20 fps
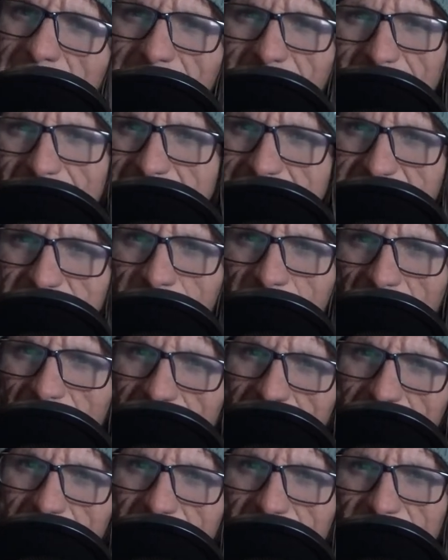in some
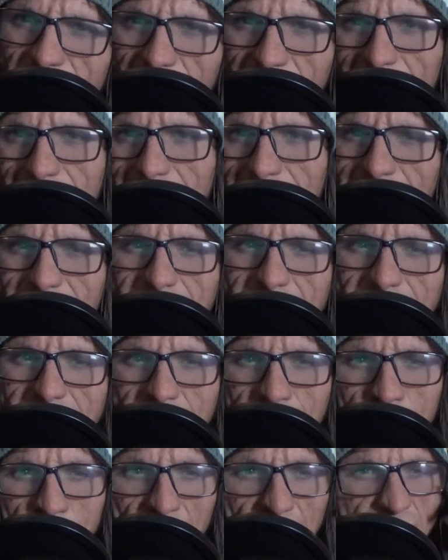kind of uh,
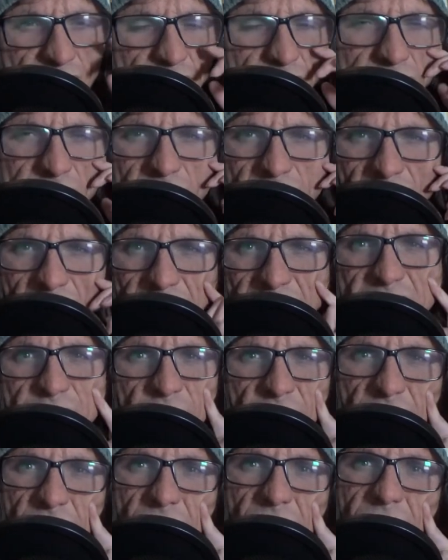mental
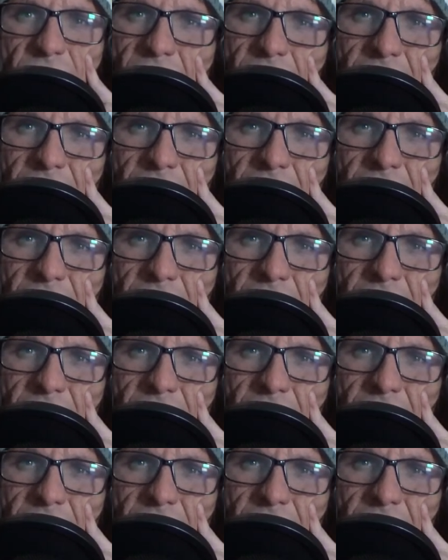hospital.